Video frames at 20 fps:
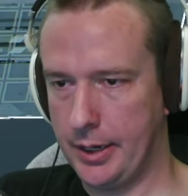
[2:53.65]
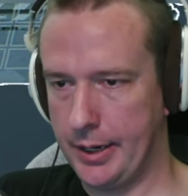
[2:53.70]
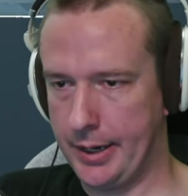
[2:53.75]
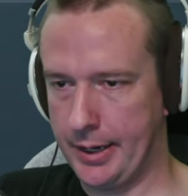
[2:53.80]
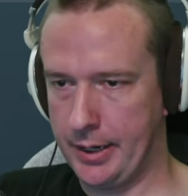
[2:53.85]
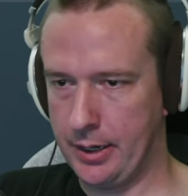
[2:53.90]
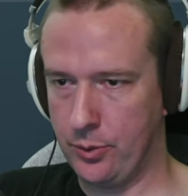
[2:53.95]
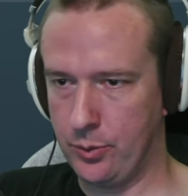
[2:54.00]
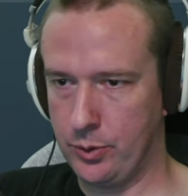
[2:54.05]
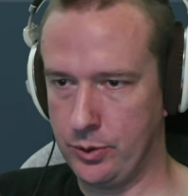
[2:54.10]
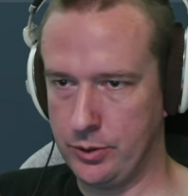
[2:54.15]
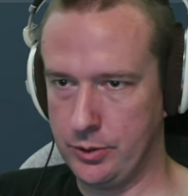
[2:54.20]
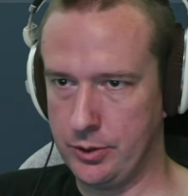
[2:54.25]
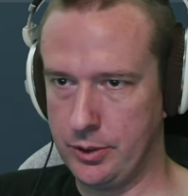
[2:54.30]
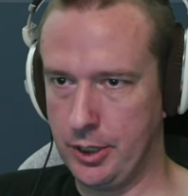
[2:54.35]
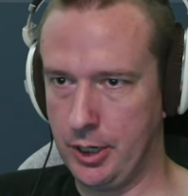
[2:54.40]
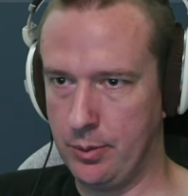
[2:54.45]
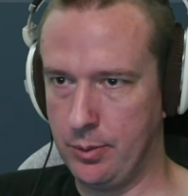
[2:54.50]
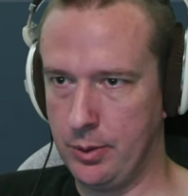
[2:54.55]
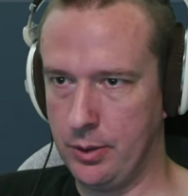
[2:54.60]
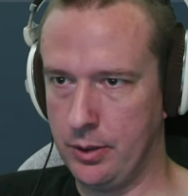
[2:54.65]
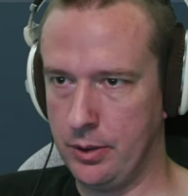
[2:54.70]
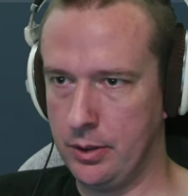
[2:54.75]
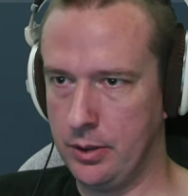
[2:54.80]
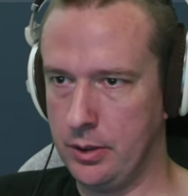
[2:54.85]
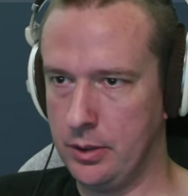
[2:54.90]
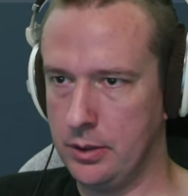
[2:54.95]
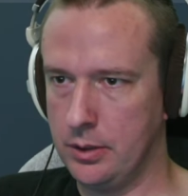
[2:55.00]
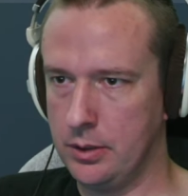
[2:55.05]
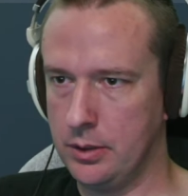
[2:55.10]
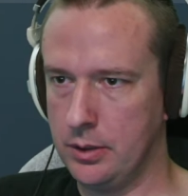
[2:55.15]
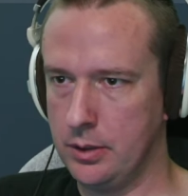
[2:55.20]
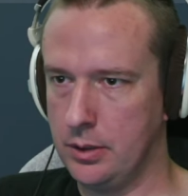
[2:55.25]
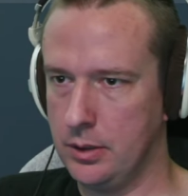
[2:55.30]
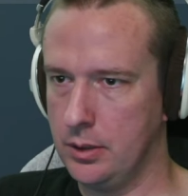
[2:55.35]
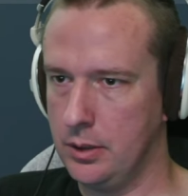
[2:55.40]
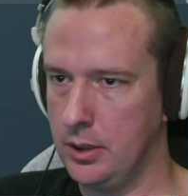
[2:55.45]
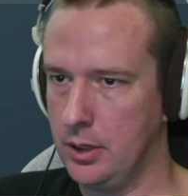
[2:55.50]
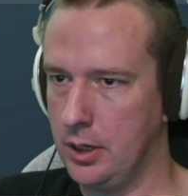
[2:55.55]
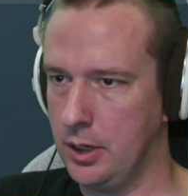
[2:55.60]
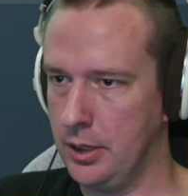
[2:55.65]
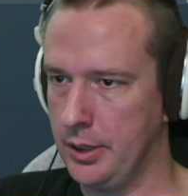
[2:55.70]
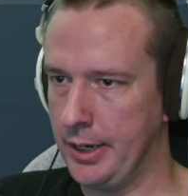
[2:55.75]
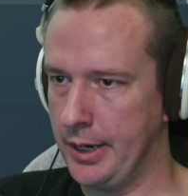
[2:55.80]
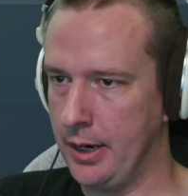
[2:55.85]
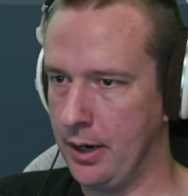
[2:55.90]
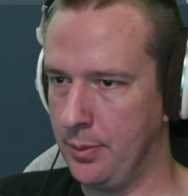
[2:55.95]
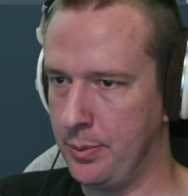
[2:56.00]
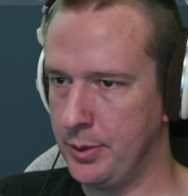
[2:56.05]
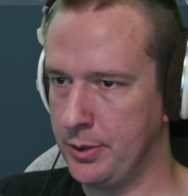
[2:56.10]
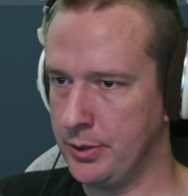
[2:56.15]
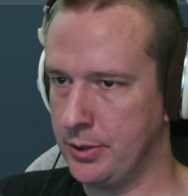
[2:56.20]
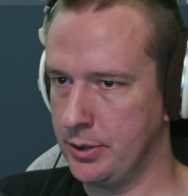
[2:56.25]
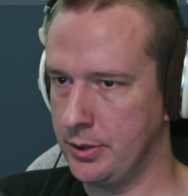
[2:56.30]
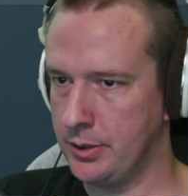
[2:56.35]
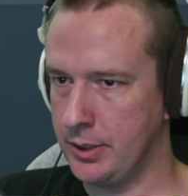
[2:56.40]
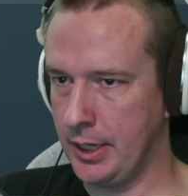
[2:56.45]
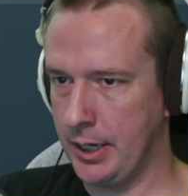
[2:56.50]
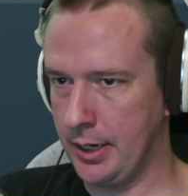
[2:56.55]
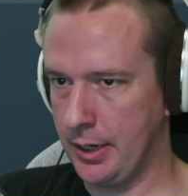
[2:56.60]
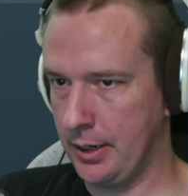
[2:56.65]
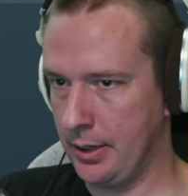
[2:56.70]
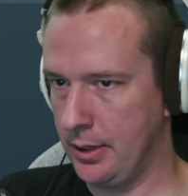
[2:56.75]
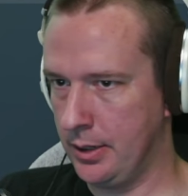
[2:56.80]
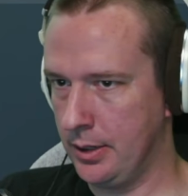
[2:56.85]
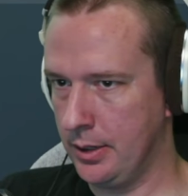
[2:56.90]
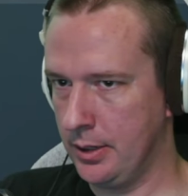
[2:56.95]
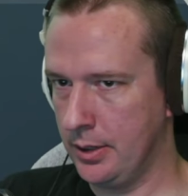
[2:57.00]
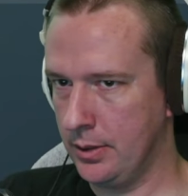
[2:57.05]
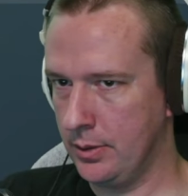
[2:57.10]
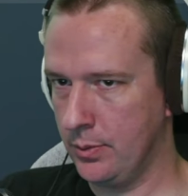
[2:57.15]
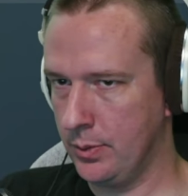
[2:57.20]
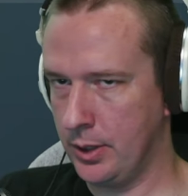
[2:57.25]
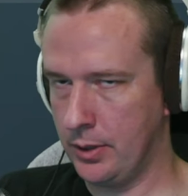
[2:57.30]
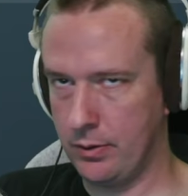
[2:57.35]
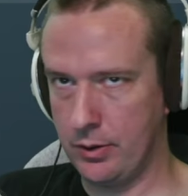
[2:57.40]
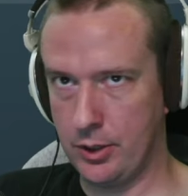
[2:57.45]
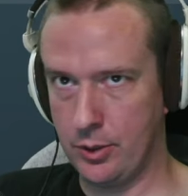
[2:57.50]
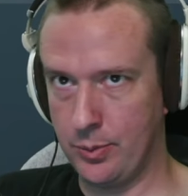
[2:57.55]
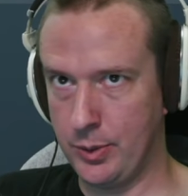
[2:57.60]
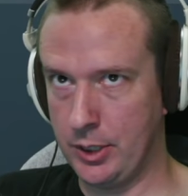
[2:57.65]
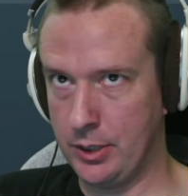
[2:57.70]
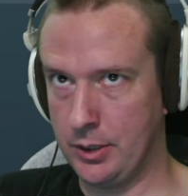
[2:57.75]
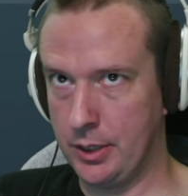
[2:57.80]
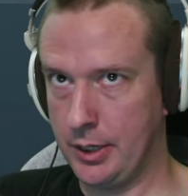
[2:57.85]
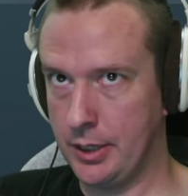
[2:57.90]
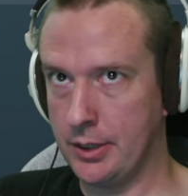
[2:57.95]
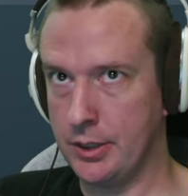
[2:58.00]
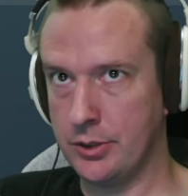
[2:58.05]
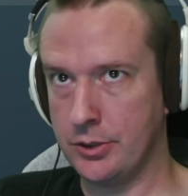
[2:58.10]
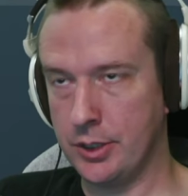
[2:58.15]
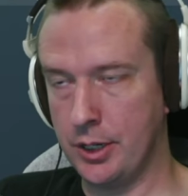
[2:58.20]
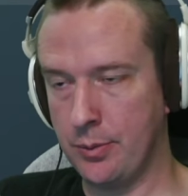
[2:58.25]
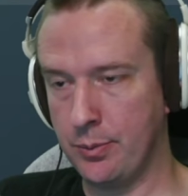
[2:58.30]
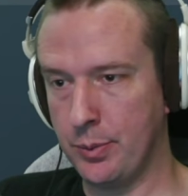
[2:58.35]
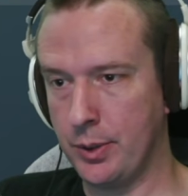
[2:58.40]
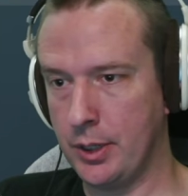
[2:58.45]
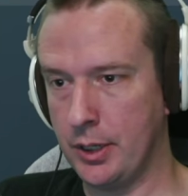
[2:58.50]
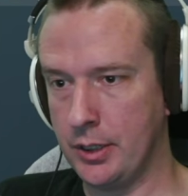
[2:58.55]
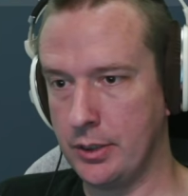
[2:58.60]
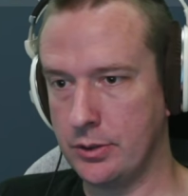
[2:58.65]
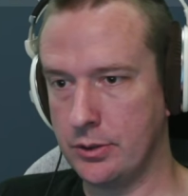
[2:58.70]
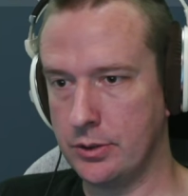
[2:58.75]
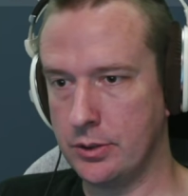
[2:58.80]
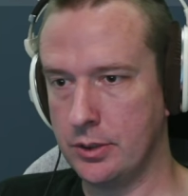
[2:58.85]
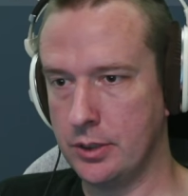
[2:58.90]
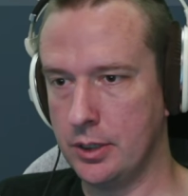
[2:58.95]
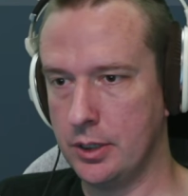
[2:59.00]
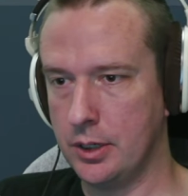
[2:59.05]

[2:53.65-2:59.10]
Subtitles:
and it will double on the opposite side, whatever you're building, in the same place.